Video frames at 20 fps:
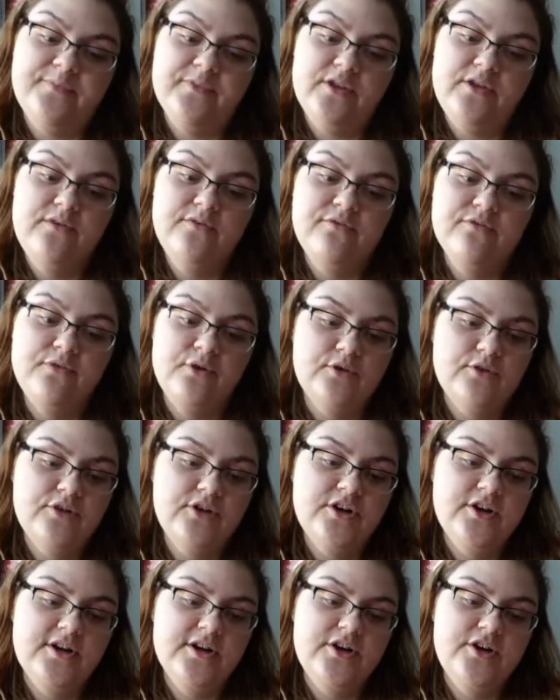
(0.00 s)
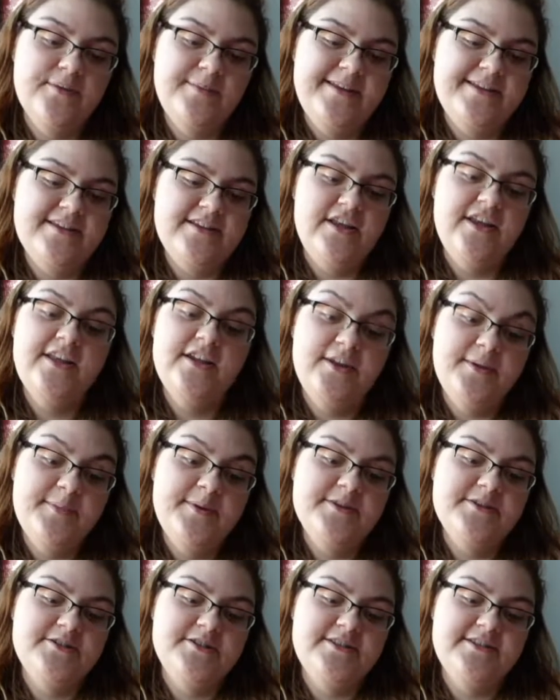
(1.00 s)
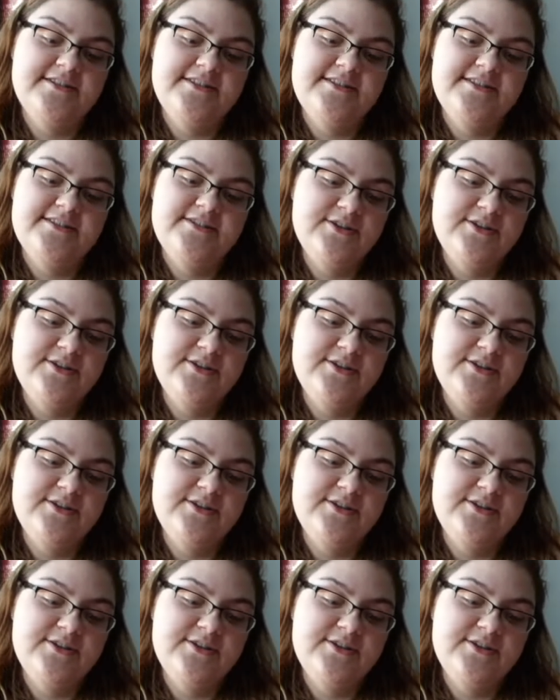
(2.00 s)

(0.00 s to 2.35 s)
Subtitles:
You've thrown your inhibitions